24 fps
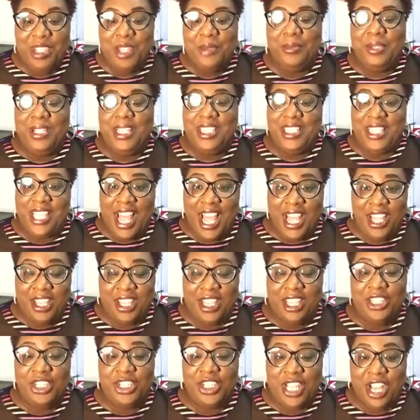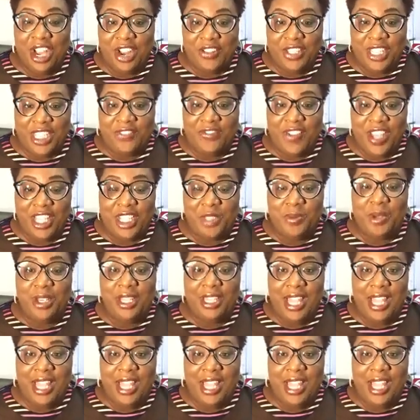Please like and share this Facebook